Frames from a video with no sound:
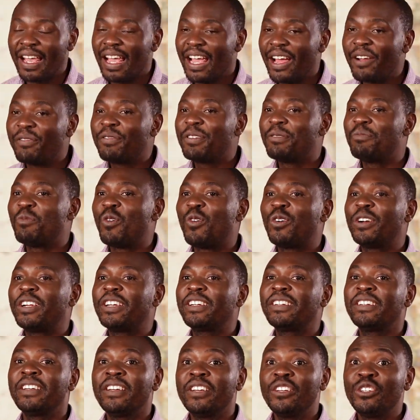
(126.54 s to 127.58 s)
Every
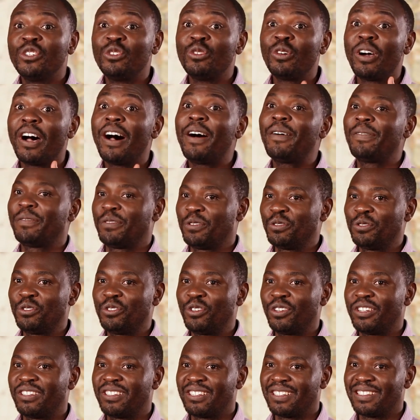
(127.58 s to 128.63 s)
morning, you have two
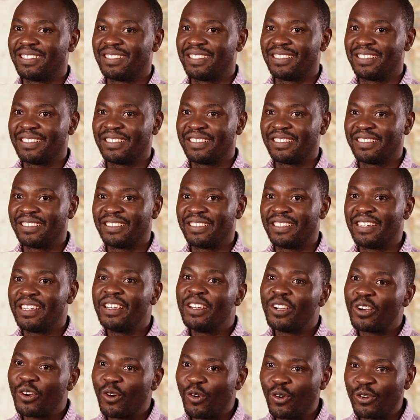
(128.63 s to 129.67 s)
choices
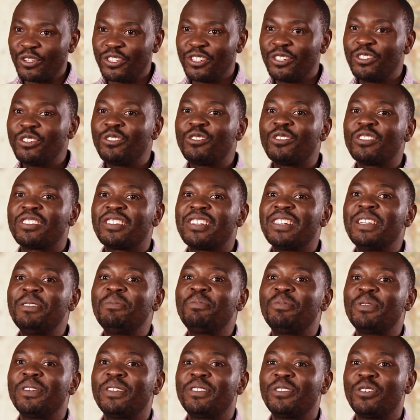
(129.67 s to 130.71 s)
continue to
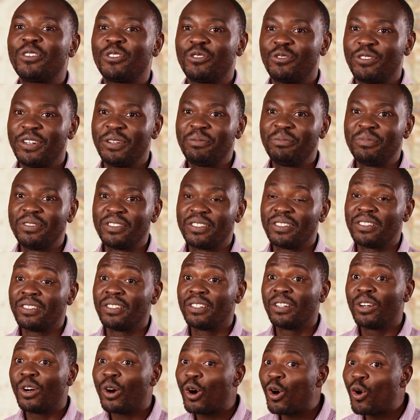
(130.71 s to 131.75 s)
sleep with your dreams,
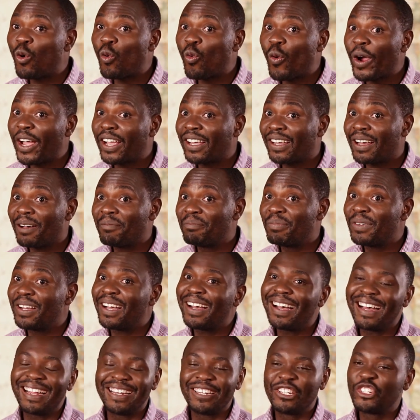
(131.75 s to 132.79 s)
or wake up
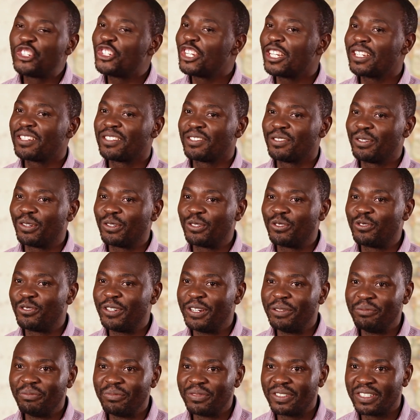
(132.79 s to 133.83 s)
and chase your
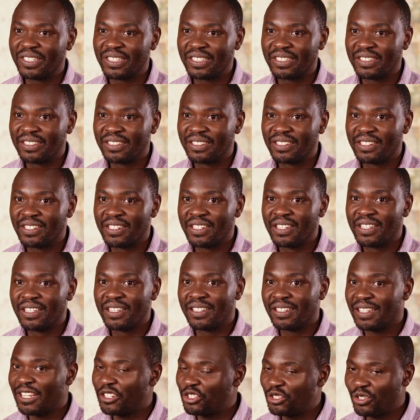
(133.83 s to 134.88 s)
dreams.
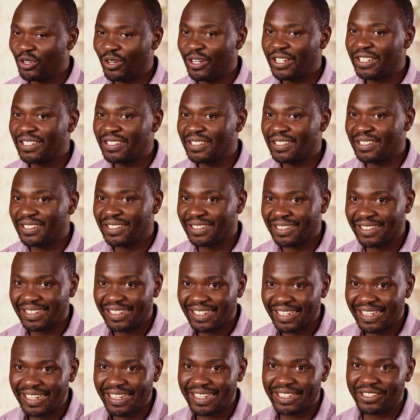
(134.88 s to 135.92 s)
The choice
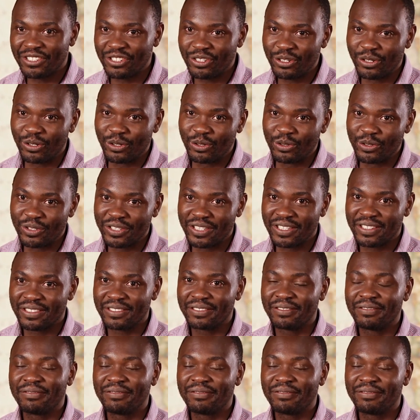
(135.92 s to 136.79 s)
is yours.